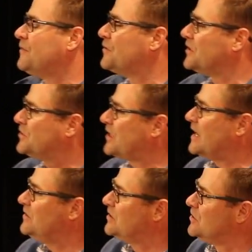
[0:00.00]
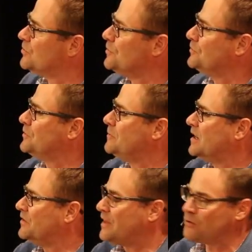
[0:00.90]
for the saints in Jerusalem
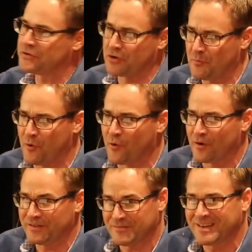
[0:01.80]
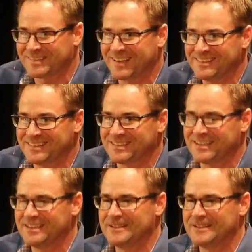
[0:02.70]
because they were so poor? Does it make sense?